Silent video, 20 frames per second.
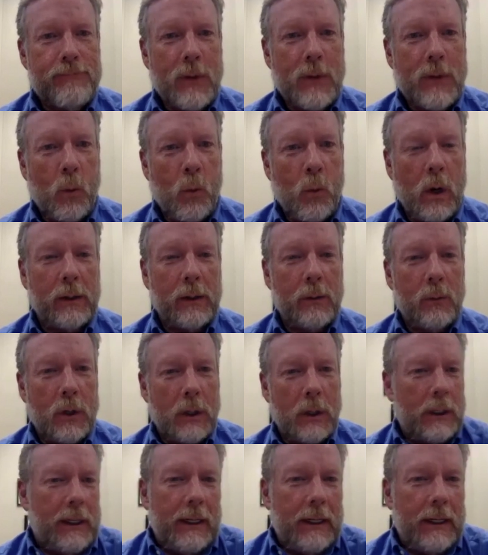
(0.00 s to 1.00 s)
What
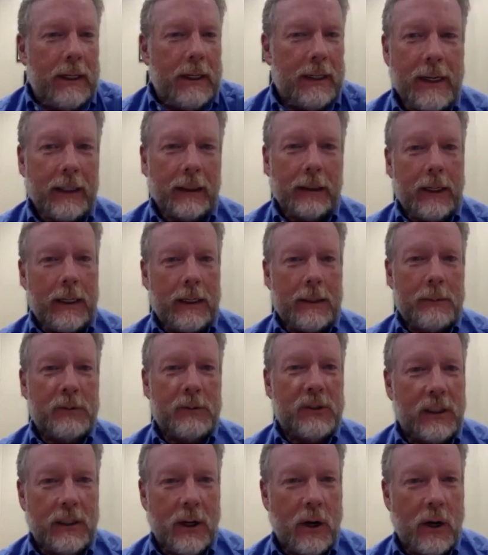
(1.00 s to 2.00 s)
any nicknames that
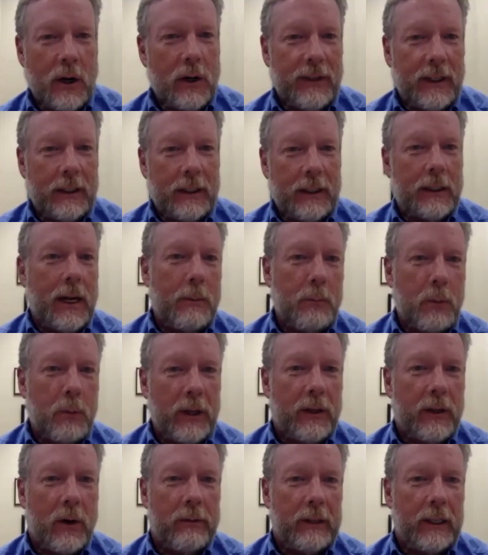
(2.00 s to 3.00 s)
y'all have ended up with
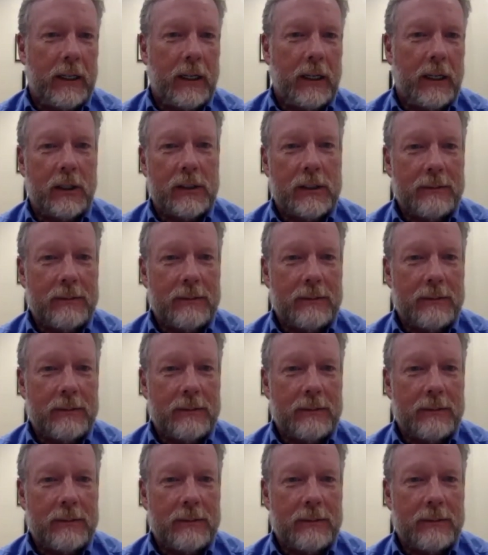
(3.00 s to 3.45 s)
over the years?